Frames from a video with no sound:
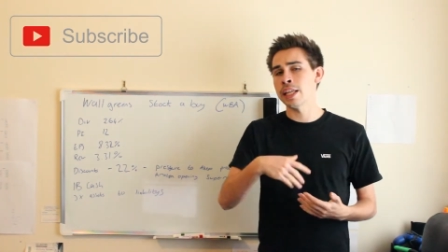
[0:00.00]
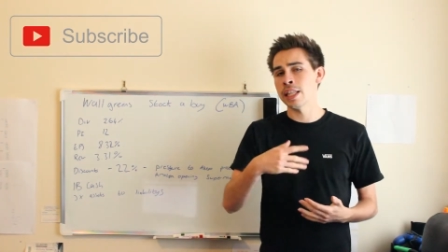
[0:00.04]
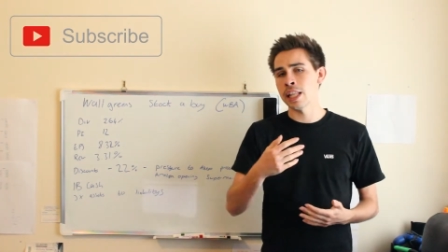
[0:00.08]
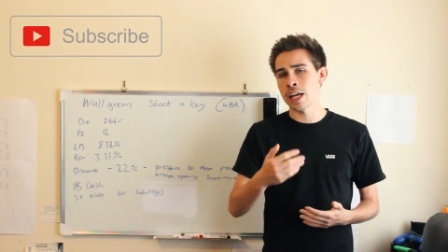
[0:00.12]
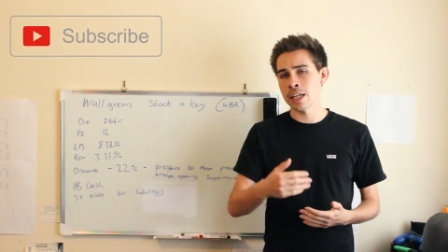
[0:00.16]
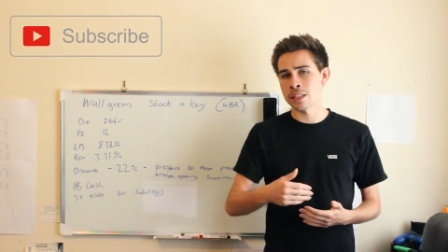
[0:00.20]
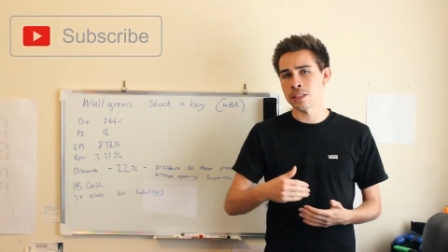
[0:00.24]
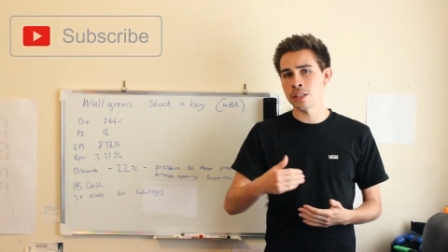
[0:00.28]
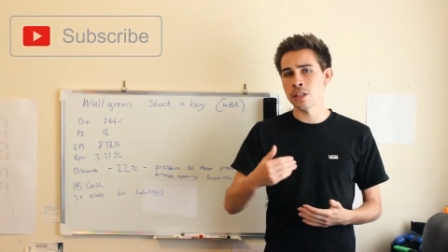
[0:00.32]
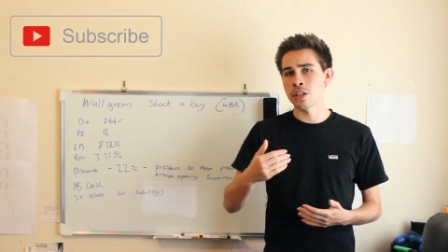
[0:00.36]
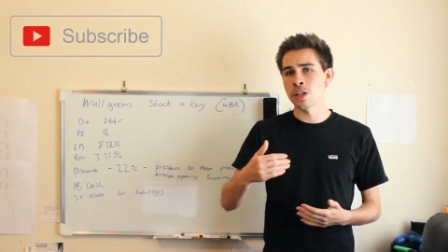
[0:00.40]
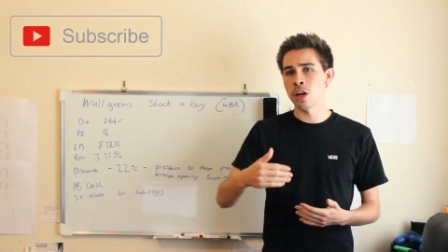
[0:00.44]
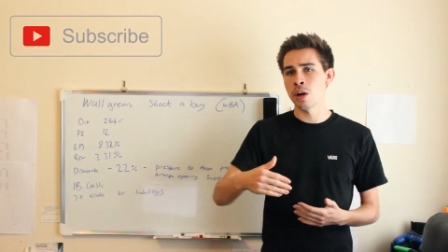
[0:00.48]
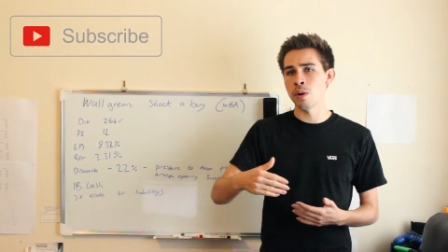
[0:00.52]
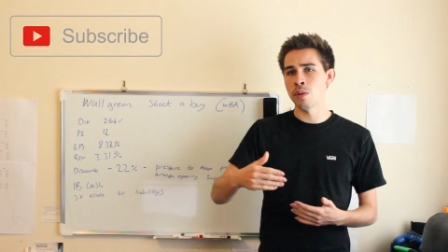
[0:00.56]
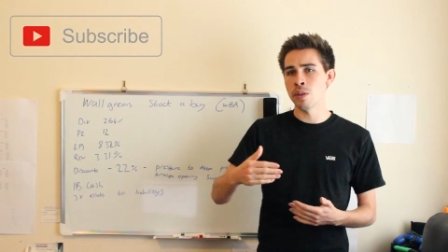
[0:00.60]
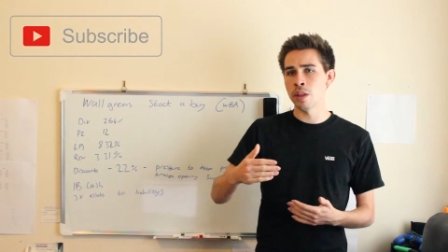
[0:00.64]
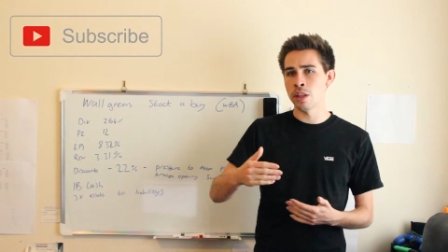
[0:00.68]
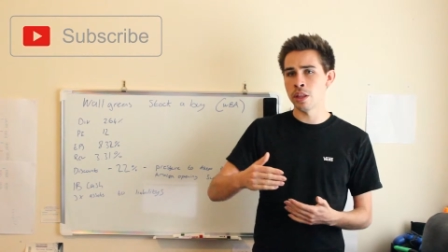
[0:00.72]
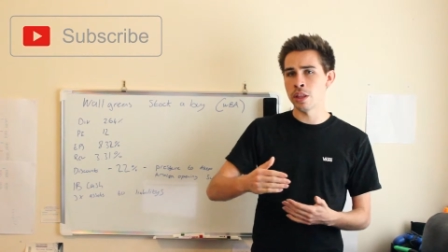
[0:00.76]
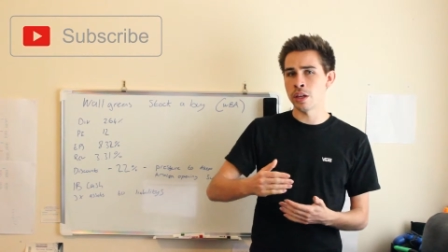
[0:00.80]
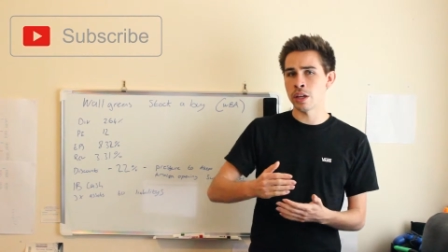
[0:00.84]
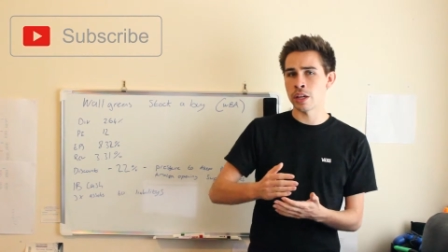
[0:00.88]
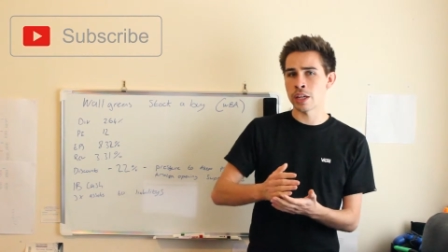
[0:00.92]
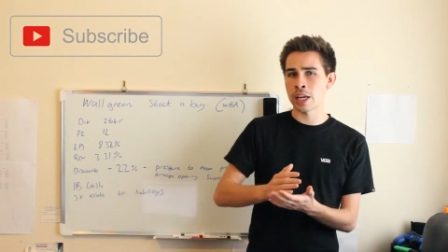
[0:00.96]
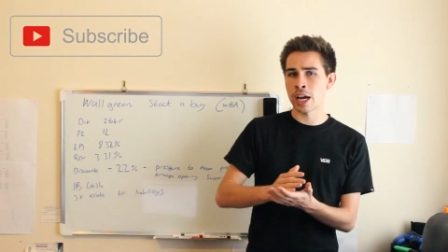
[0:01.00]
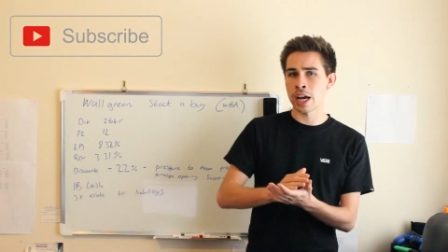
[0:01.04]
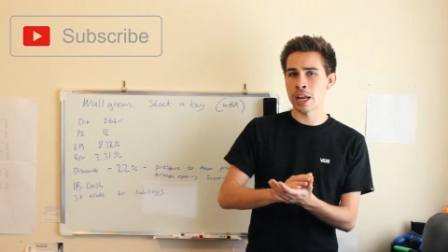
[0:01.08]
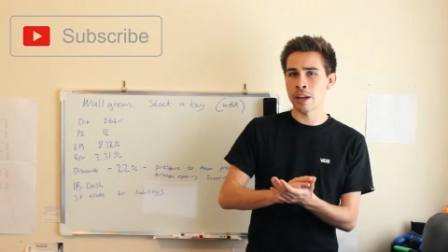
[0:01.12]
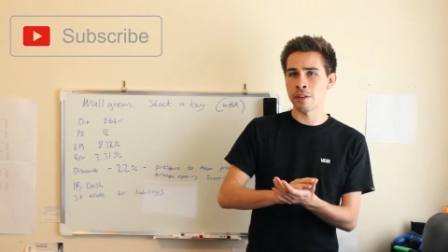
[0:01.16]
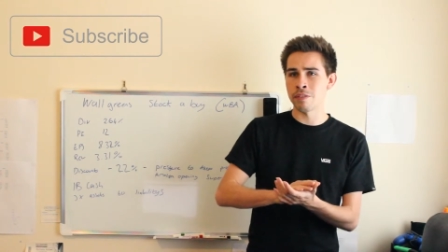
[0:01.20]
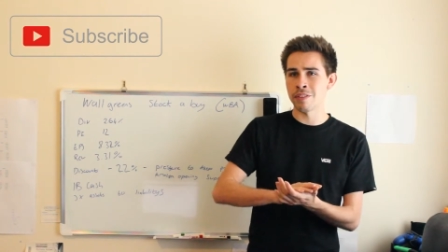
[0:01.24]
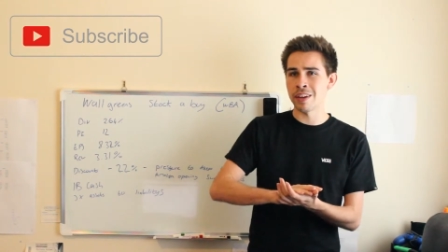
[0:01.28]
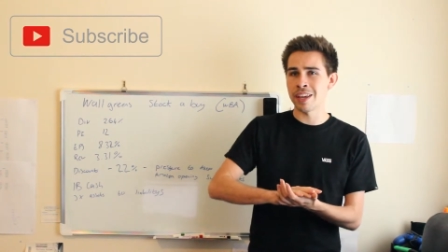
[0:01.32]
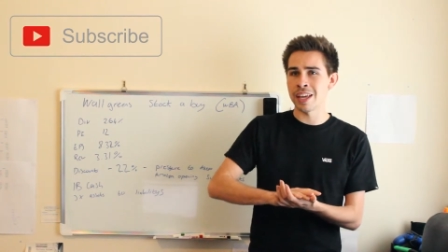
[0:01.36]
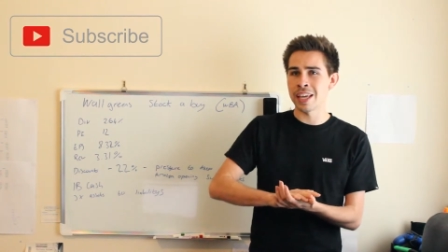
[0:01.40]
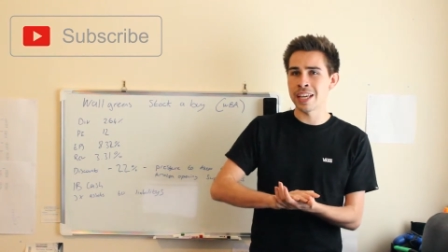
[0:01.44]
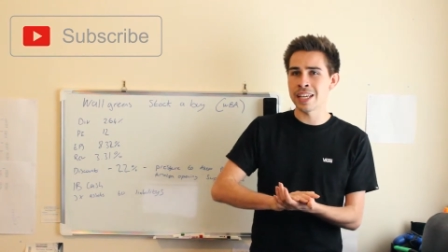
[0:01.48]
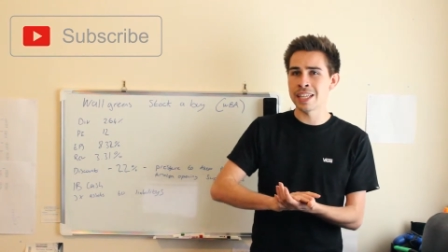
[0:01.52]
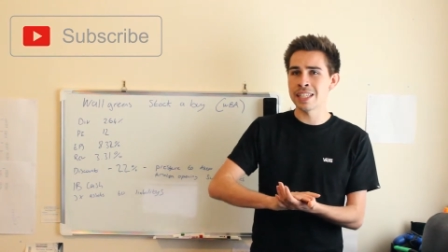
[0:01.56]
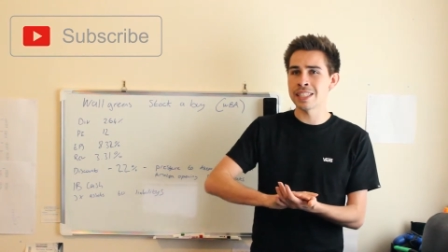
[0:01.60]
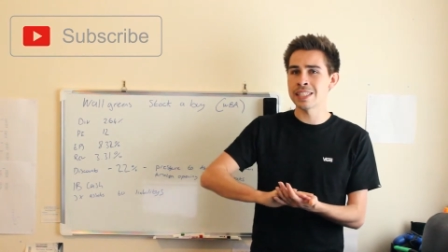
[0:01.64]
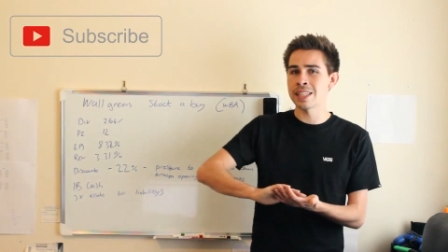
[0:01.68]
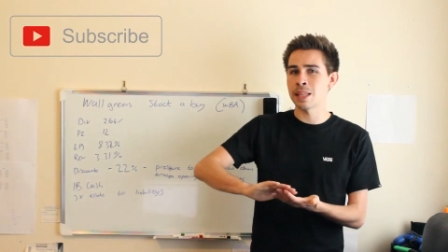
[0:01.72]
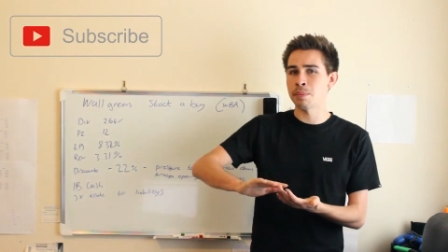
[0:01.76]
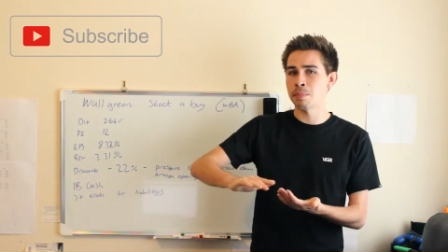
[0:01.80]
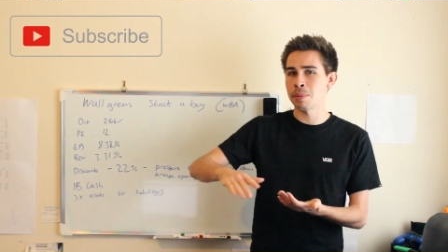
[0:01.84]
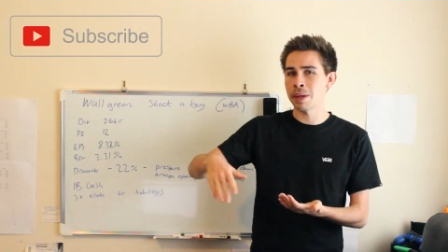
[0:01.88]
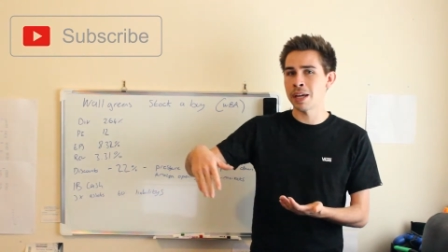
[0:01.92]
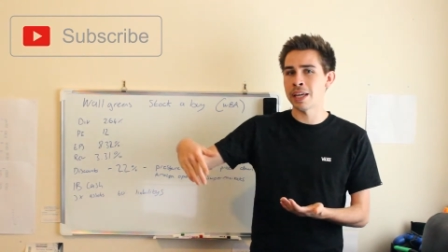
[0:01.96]
You like to know that they're kind of
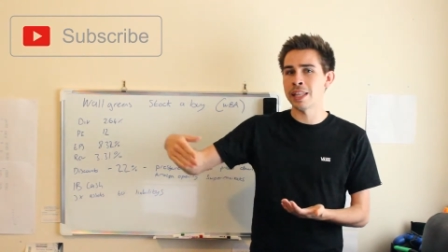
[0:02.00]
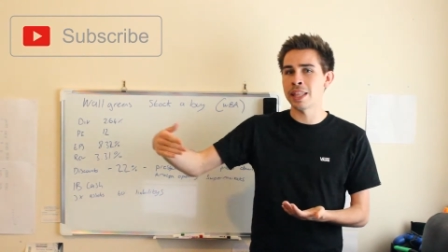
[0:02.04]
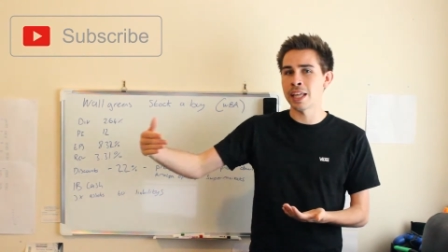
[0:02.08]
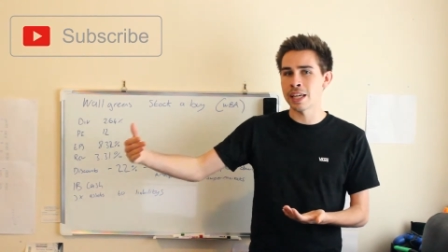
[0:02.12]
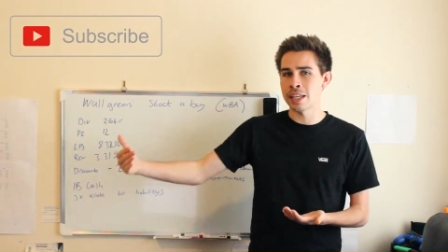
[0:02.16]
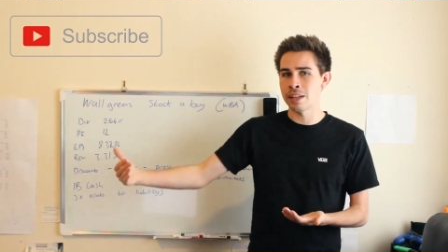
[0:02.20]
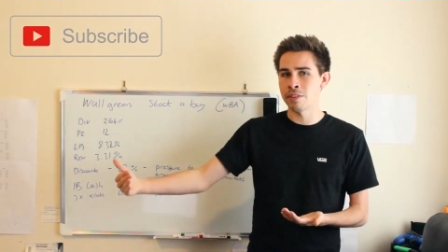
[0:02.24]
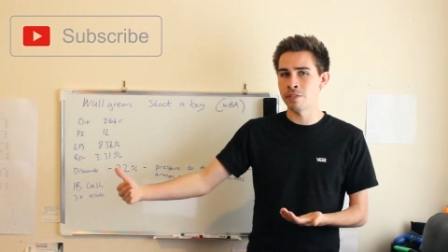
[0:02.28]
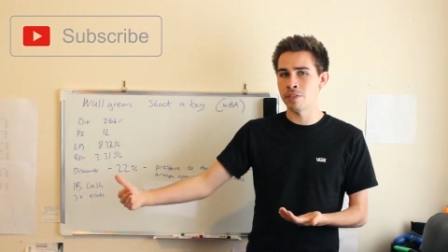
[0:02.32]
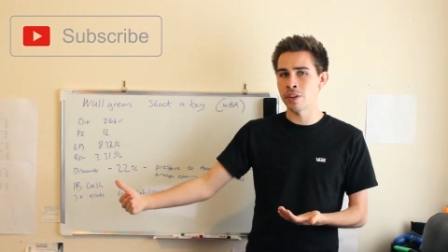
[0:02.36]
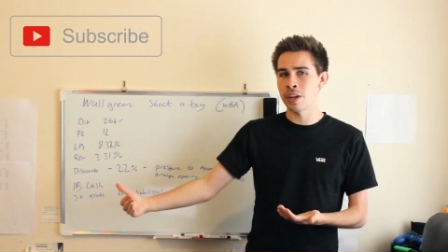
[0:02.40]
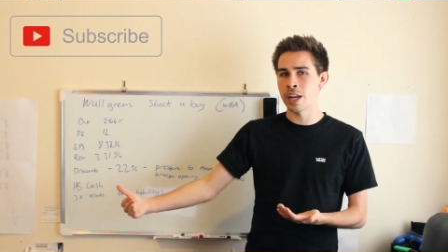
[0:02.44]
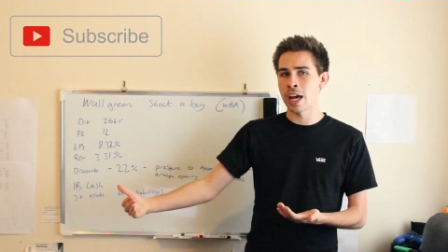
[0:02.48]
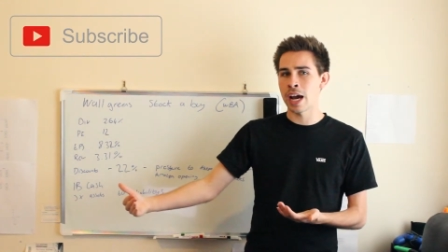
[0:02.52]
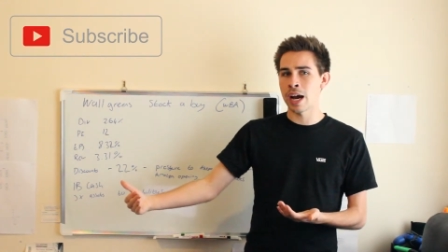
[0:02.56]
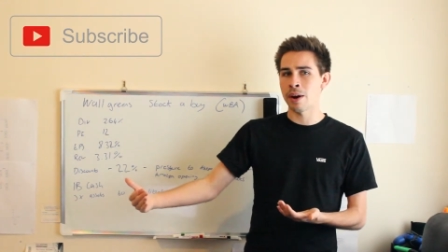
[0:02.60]
easily paying that dividend